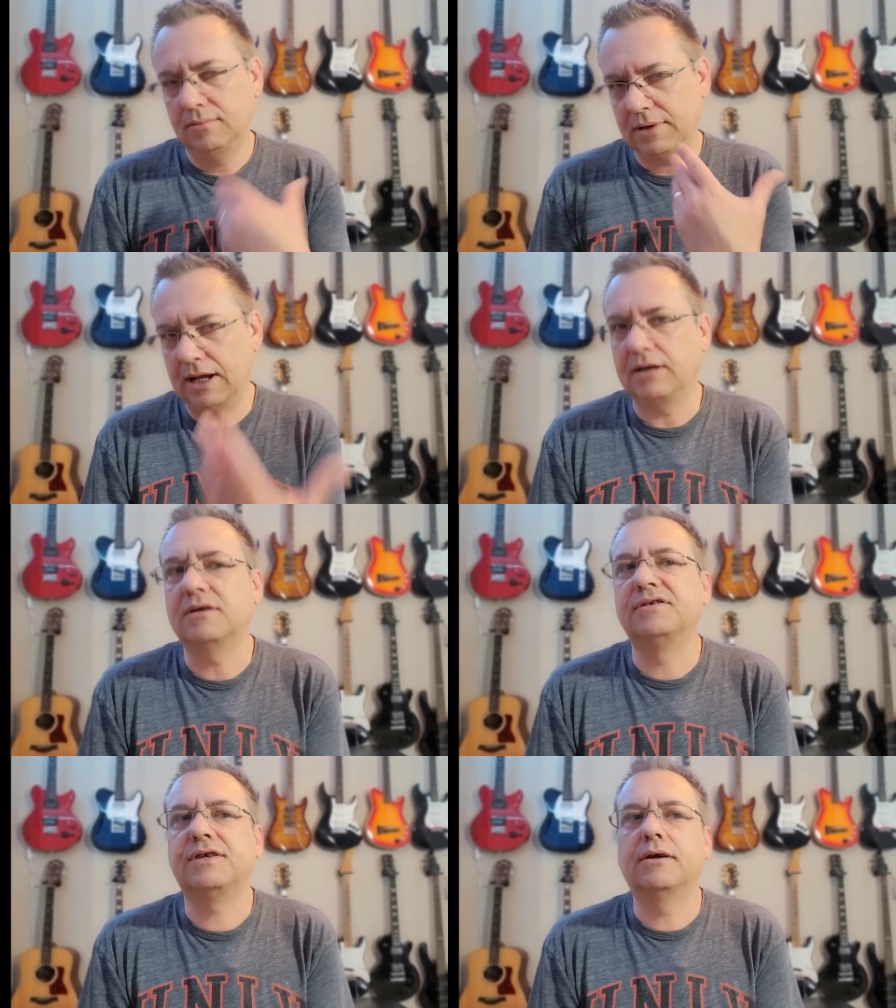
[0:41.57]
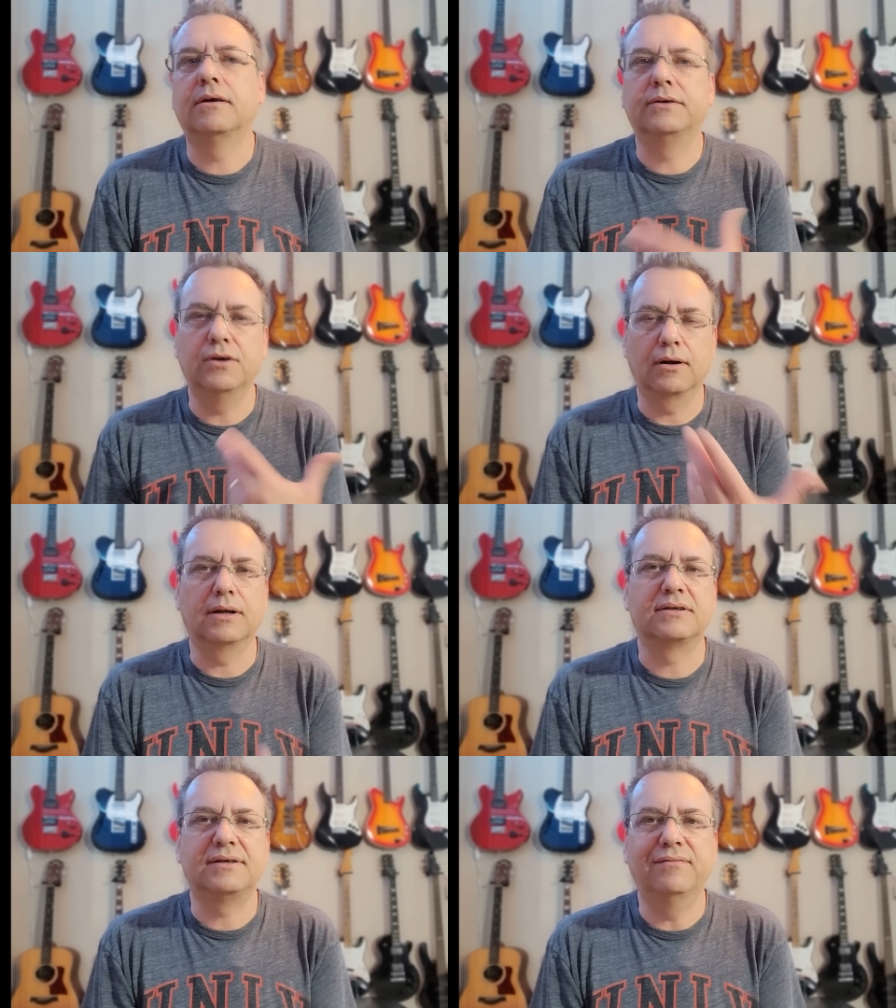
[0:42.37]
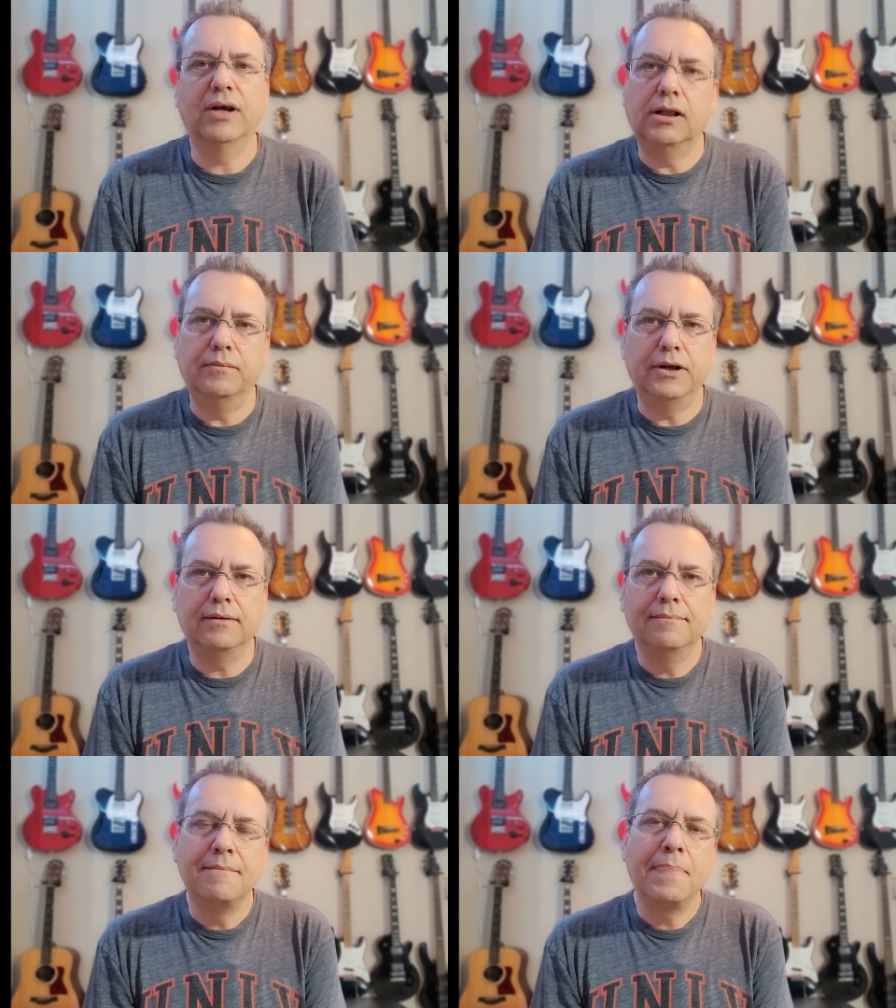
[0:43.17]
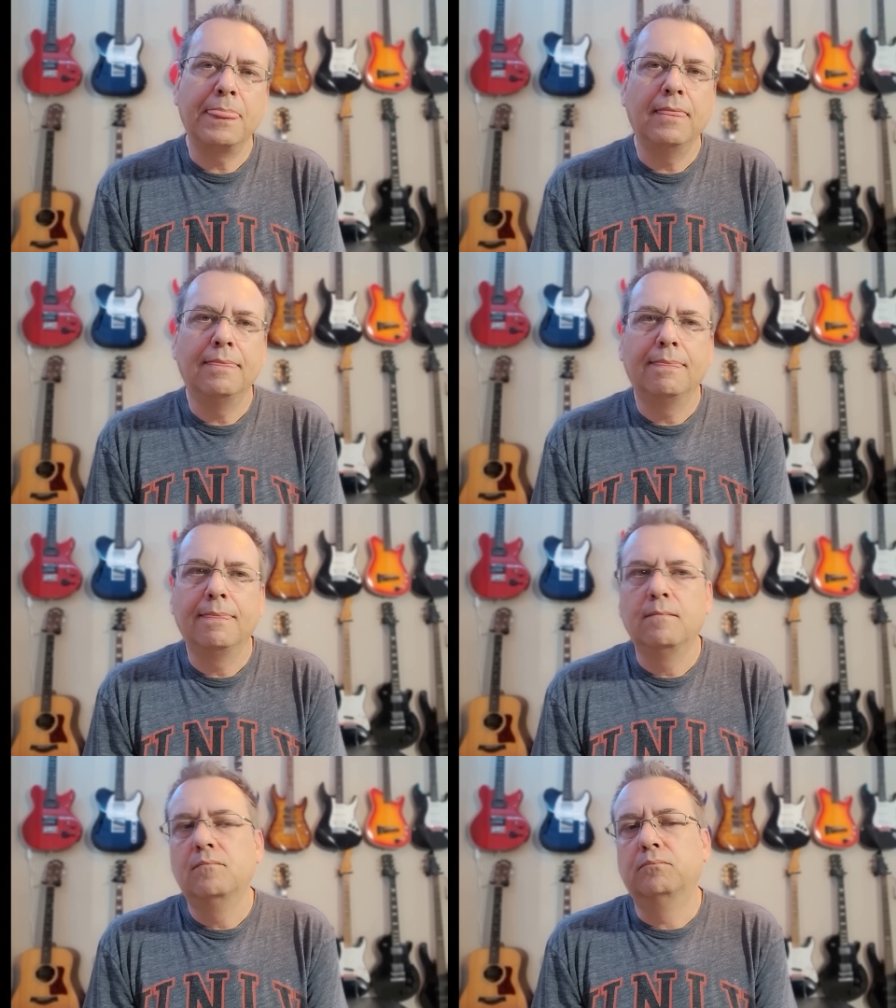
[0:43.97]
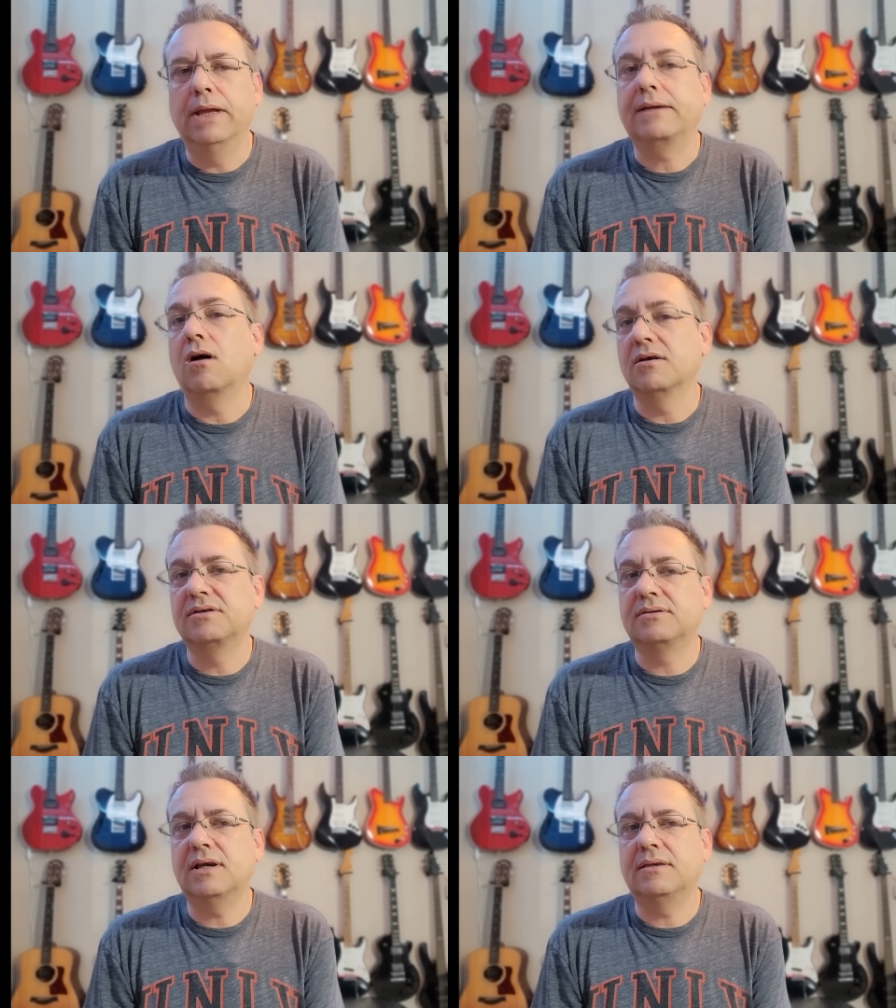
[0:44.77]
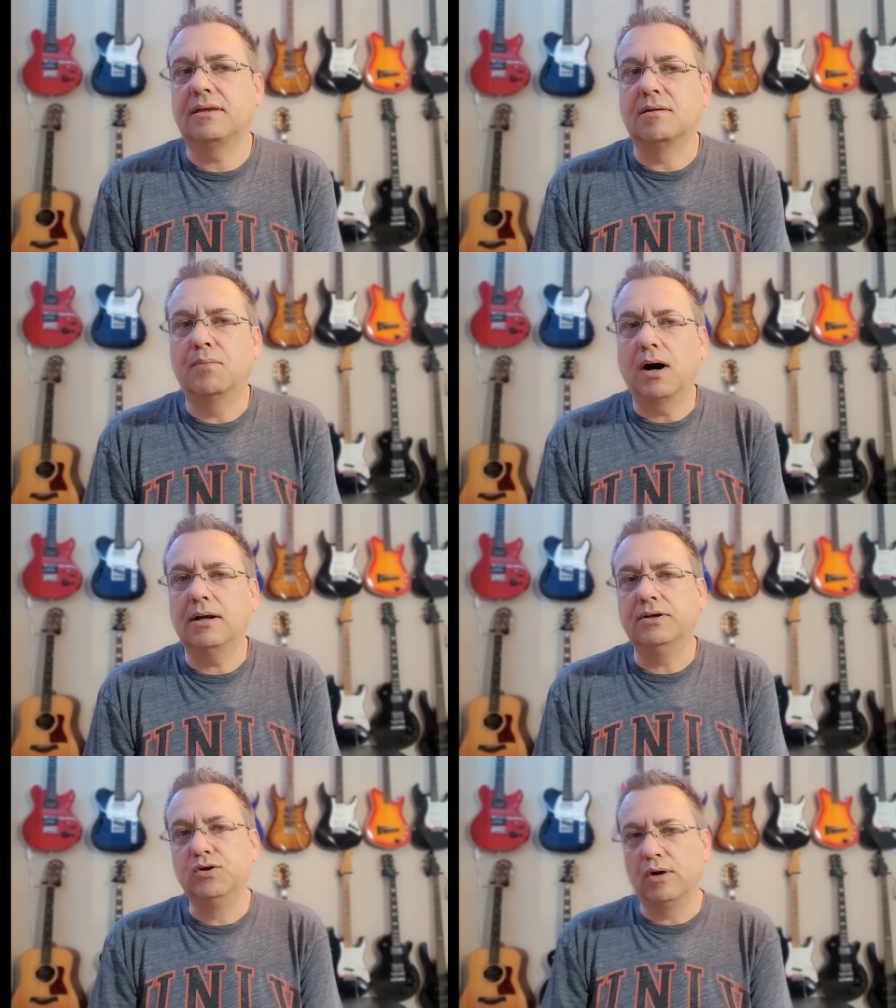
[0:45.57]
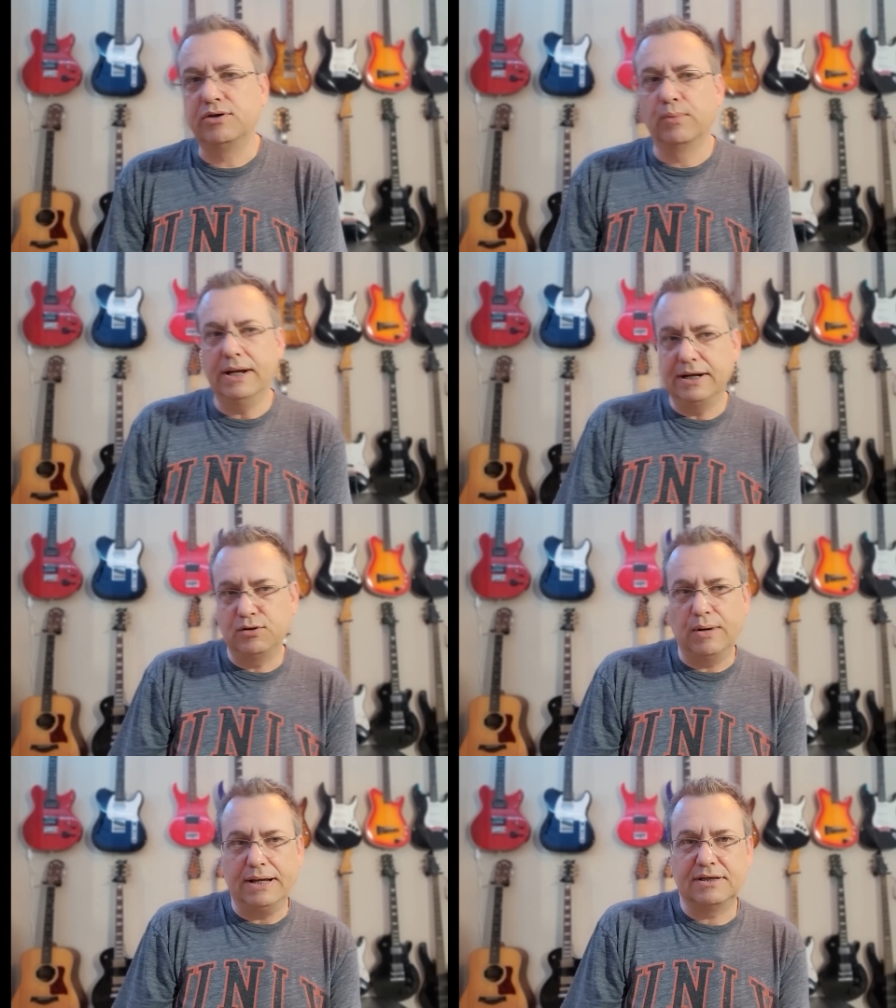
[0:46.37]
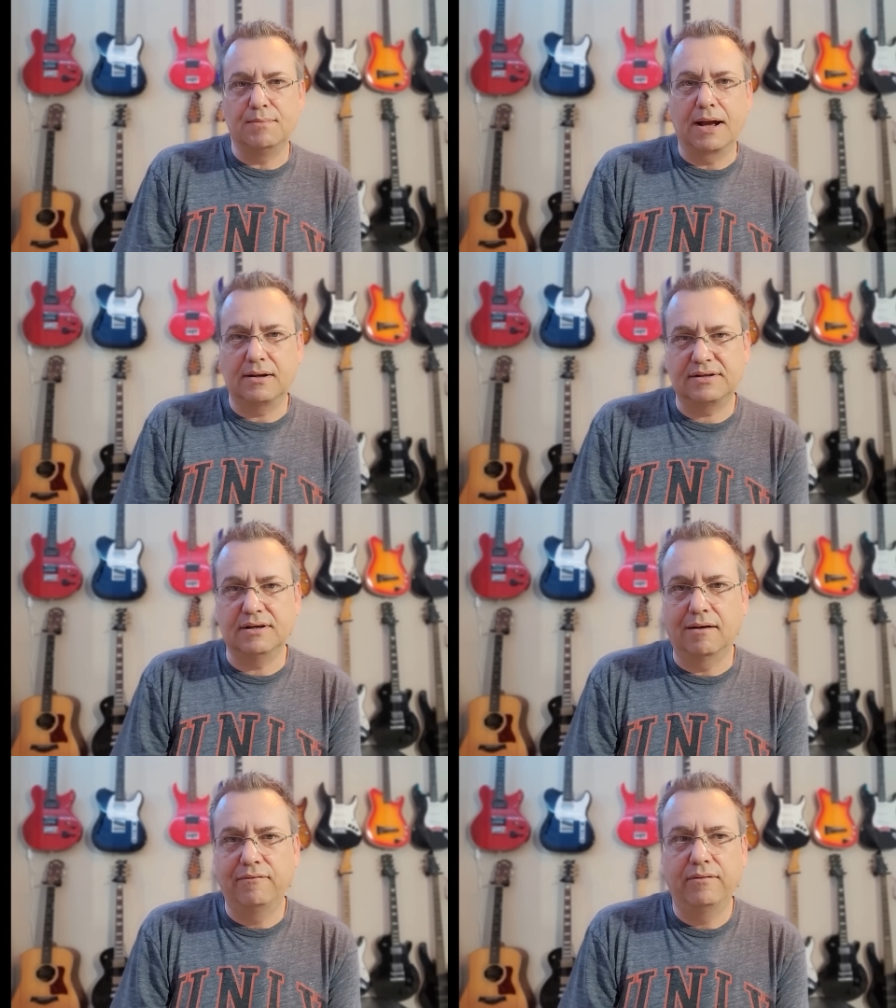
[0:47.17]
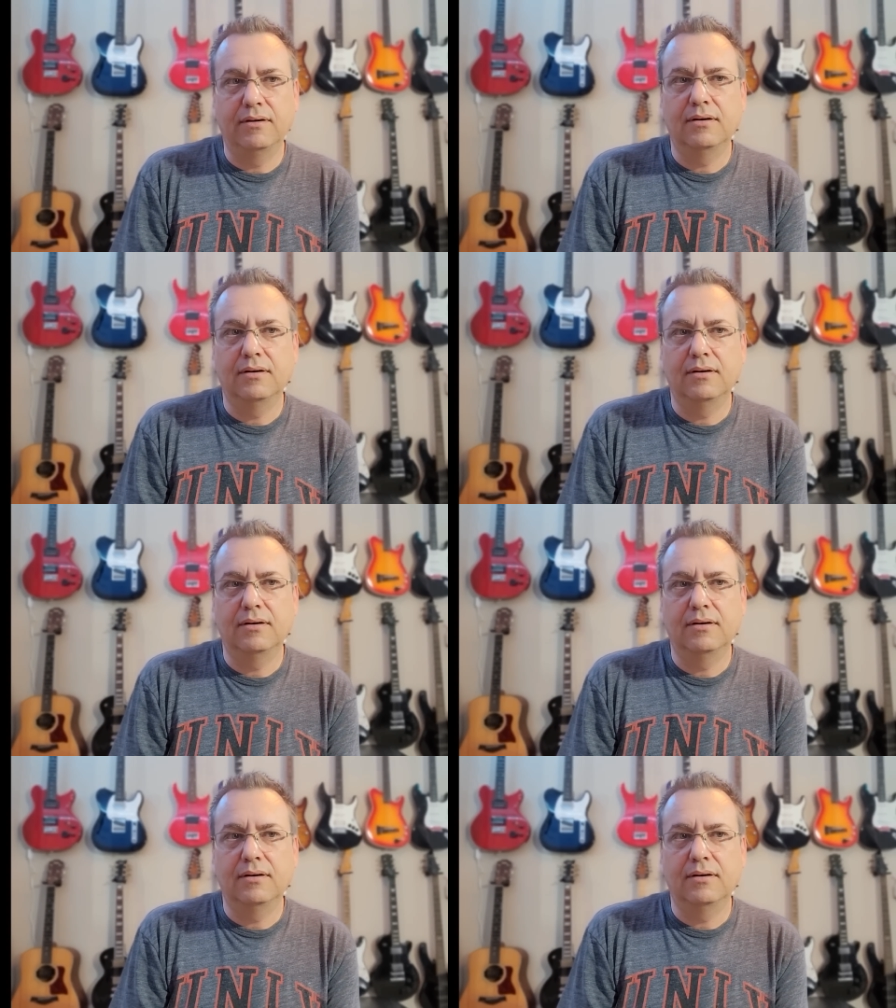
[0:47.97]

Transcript: getting considered during its development. Blake also said that the bot enjoys reading tweets about itself,